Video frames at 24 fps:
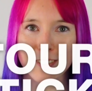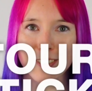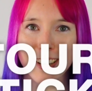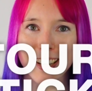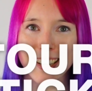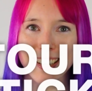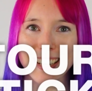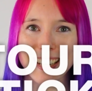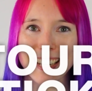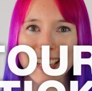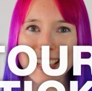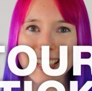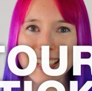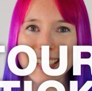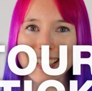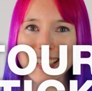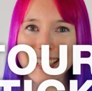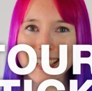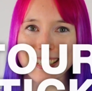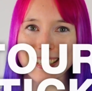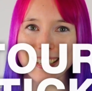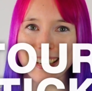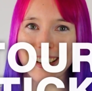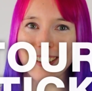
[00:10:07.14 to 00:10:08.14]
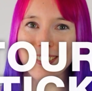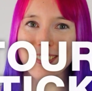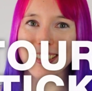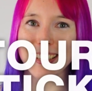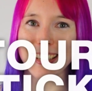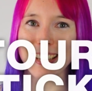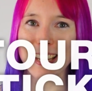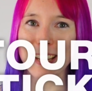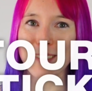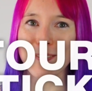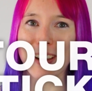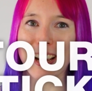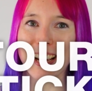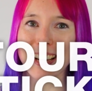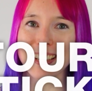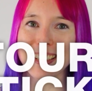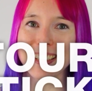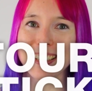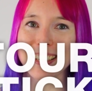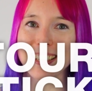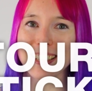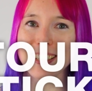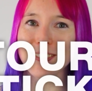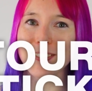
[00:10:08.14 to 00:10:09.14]
Finally, discount ticket
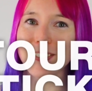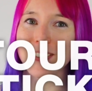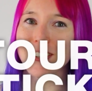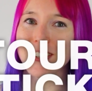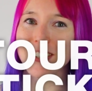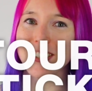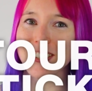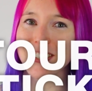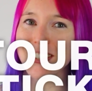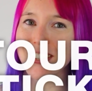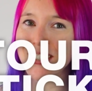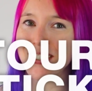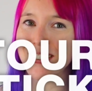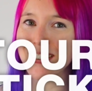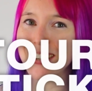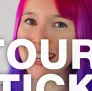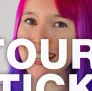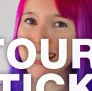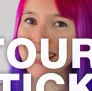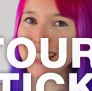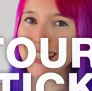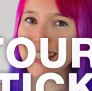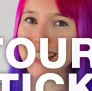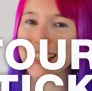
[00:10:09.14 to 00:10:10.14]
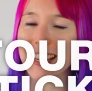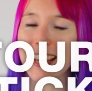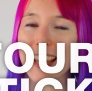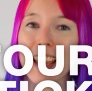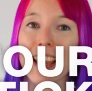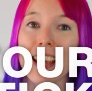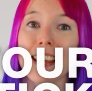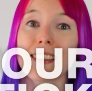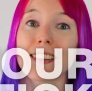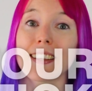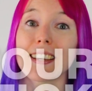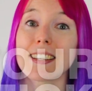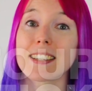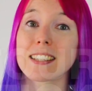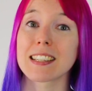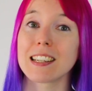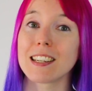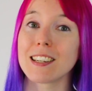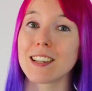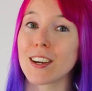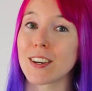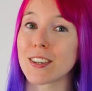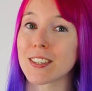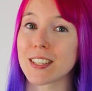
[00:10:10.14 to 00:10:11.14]
packages for tourists. There's
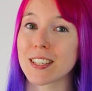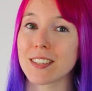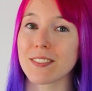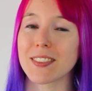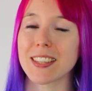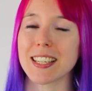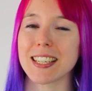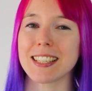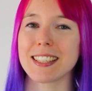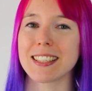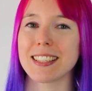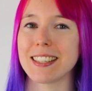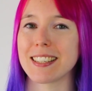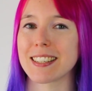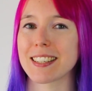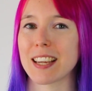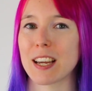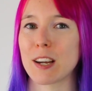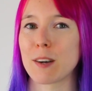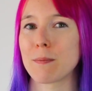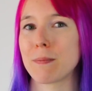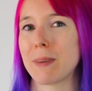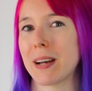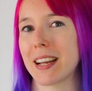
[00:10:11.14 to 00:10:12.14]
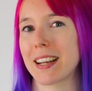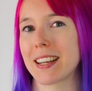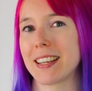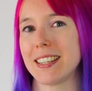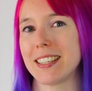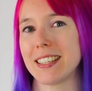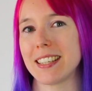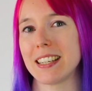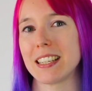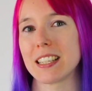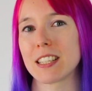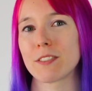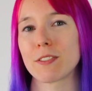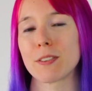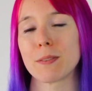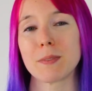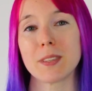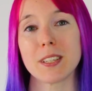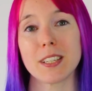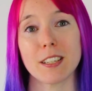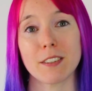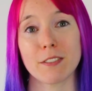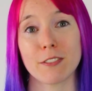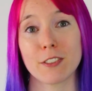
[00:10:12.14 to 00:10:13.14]
lots of these discount packages from
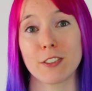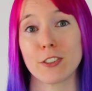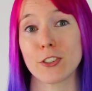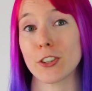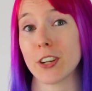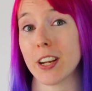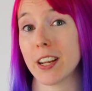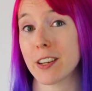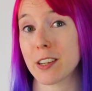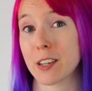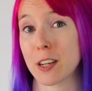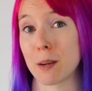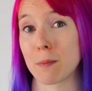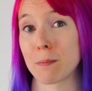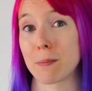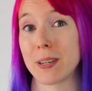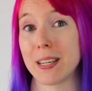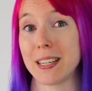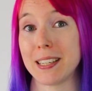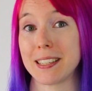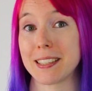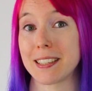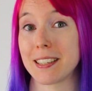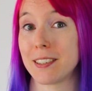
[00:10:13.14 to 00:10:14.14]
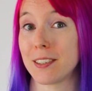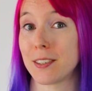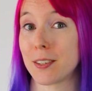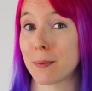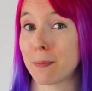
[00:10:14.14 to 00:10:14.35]
the different train companies in